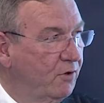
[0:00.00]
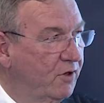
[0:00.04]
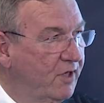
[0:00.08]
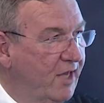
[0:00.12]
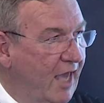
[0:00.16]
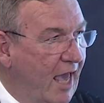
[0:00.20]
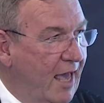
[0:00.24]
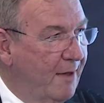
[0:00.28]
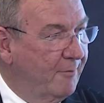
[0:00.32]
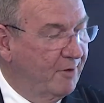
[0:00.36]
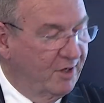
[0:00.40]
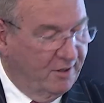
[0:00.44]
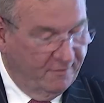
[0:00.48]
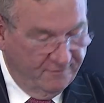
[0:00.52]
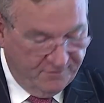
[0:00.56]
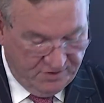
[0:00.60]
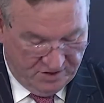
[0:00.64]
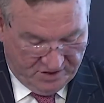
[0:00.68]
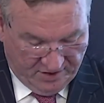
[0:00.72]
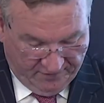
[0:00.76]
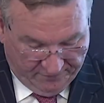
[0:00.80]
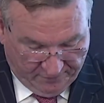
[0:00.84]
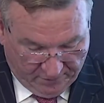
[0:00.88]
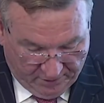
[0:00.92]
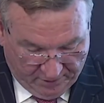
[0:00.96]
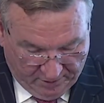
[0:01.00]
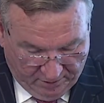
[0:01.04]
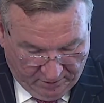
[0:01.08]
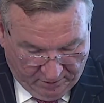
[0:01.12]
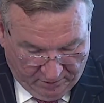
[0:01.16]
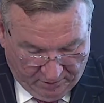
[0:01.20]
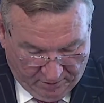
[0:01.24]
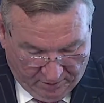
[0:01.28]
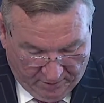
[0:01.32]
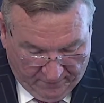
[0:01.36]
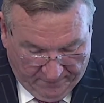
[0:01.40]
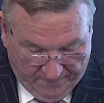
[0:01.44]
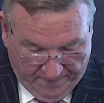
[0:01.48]
gamut of civil
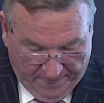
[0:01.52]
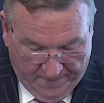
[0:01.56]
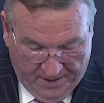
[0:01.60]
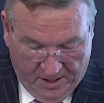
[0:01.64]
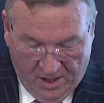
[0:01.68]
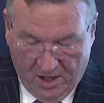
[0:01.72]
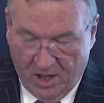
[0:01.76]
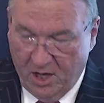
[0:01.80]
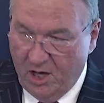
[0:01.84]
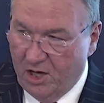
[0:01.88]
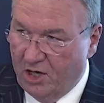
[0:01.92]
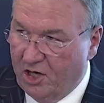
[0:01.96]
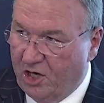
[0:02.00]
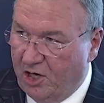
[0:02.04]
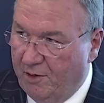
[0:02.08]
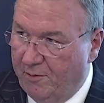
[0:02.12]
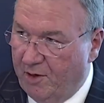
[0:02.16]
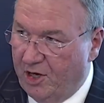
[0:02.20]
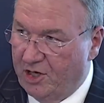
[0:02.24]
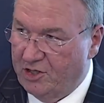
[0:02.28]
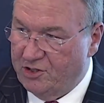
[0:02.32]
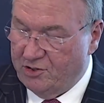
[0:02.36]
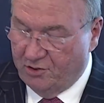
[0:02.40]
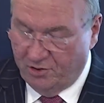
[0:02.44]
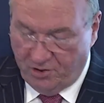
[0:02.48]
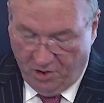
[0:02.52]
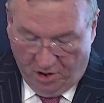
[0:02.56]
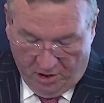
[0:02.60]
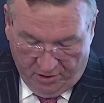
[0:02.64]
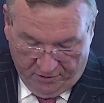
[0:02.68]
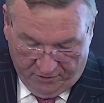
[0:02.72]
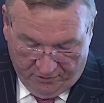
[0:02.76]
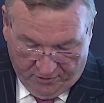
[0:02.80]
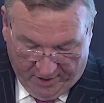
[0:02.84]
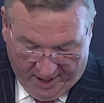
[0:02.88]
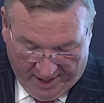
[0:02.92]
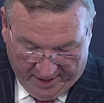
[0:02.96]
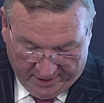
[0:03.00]
law, commercial
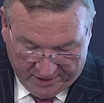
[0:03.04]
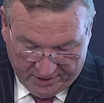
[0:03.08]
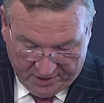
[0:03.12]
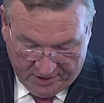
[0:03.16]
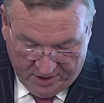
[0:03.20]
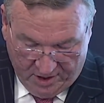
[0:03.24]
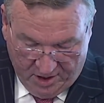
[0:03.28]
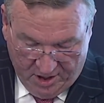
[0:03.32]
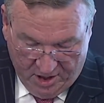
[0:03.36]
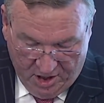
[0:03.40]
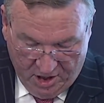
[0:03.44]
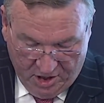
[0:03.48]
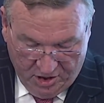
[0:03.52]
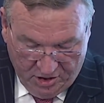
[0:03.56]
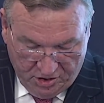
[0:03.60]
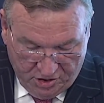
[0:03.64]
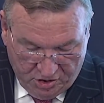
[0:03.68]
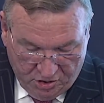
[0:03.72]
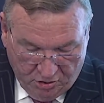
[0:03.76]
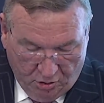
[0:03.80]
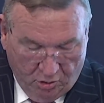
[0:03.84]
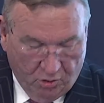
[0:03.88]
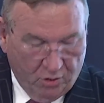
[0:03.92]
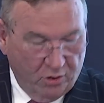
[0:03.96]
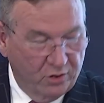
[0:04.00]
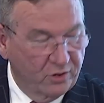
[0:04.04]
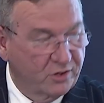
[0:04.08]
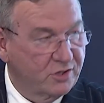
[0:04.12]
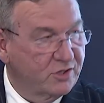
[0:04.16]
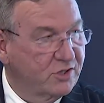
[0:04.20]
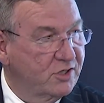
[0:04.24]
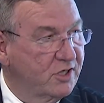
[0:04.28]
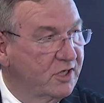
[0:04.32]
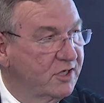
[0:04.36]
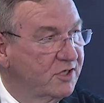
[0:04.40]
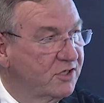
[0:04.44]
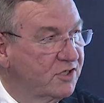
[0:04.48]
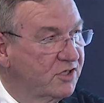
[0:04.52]
contracts, torts
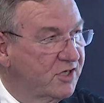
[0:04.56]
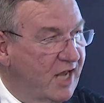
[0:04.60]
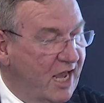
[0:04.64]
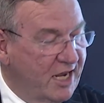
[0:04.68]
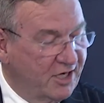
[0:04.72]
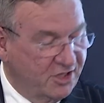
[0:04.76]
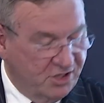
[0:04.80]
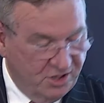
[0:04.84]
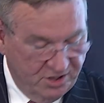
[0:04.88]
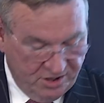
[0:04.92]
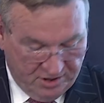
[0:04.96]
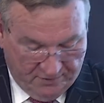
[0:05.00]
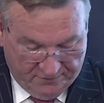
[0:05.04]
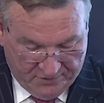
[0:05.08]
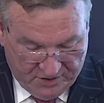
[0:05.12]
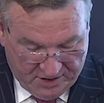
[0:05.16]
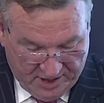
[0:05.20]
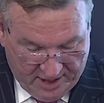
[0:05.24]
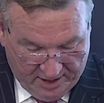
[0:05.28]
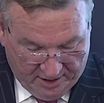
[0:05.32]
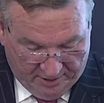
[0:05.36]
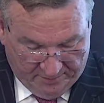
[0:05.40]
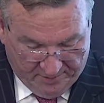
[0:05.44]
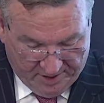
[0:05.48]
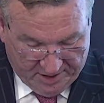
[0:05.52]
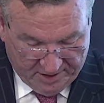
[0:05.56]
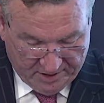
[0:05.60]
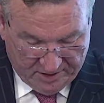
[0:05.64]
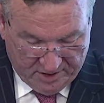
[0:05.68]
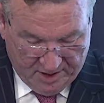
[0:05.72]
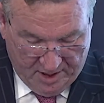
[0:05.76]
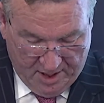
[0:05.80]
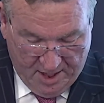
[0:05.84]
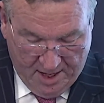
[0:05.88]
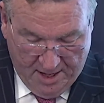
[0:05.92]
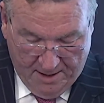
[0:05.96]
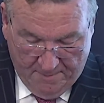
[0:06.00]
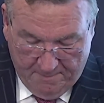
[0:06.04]
and sanctions of settlements,
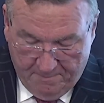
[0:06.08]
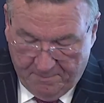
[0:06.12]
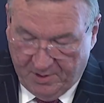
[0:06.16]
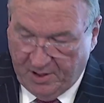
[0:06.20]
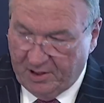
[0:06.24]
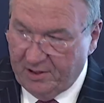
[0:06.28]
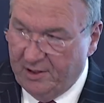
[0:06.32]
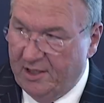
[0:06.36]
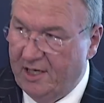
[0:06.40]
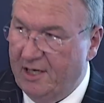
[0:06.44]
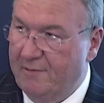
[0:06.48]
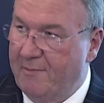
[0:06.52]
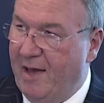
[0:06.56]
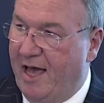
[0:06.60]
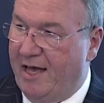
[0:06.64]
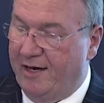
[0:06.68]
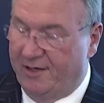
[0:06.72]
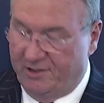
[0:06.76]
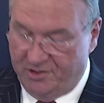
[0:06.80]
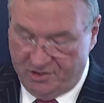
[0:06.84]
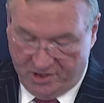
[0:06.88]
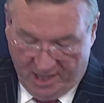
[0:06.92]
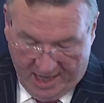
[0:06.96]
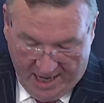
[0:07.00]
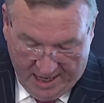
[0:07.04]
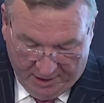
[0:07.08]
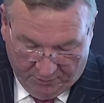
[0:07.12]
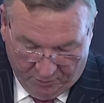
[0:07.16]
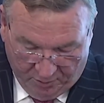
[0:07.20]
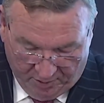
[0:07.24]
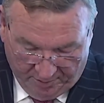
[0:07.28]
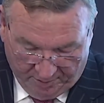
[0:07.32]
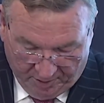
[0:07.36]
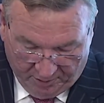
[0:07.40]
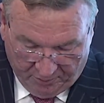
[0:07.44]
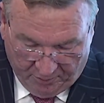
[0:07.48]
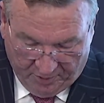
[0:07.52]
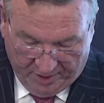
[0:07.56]
building matters,
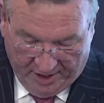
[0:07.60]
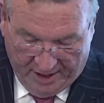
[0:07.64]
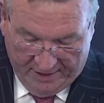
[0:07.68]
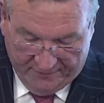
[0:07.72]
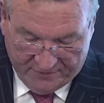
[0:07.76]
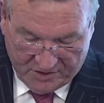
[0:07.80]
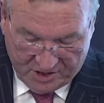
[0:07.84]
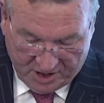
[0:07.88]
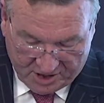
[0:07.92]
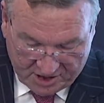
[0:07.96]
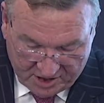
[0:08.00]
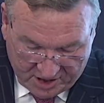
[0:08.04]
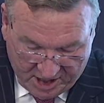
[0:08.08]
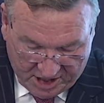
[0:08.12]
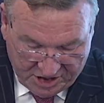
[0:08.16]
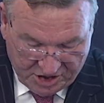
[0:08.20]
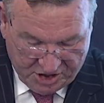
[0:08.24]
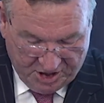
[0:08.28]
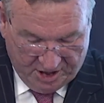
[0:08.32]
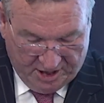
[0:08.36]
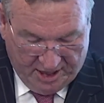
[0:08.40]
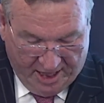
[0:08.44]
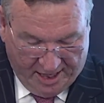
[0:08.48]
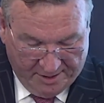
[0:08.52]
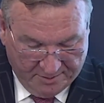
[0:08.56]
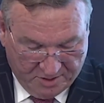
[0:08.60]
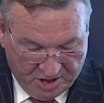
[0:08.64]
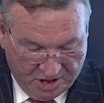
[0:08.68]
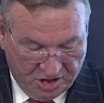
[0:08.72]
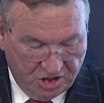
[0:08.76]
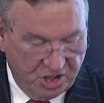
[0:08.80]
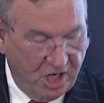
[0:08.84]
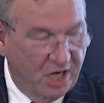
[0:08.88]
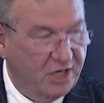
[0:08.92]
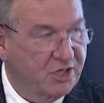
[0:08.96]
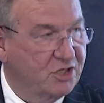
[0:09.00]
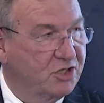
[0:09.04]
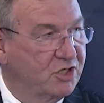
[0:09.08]
equitable relief, succession claims,
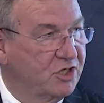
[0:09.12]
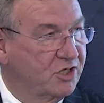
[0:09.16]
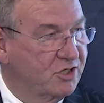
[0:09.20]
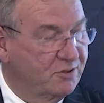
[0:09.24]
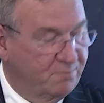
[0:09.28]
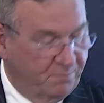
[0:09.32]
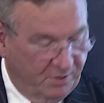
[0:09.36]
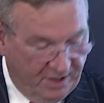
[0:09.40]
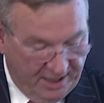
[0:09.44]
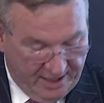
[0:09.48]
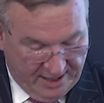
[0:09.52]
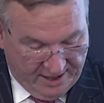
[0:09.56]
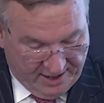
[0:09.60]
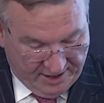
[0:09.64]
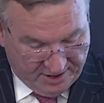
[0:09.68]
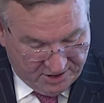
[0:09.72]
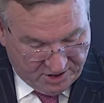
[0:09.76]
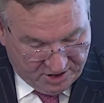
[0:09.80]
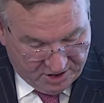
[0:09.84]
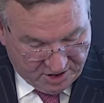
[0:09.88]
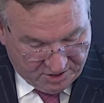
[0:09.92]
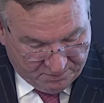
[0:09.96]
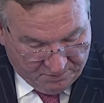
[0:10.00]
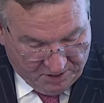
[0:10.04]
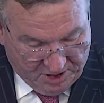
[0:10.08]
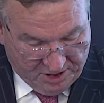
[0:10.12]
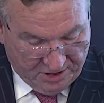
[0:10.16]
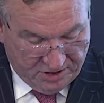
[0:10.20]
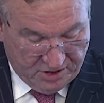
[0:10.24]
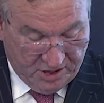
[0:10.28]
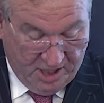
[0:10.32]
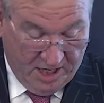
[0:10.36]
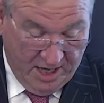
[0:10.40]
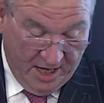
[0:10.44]
injunctions, pleadings, disputes,